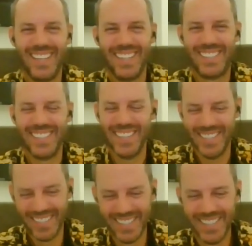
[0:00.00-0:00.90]
It's
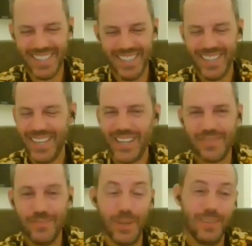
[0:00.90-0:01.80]

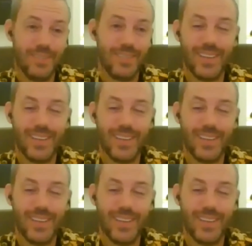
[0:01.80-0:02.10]
well,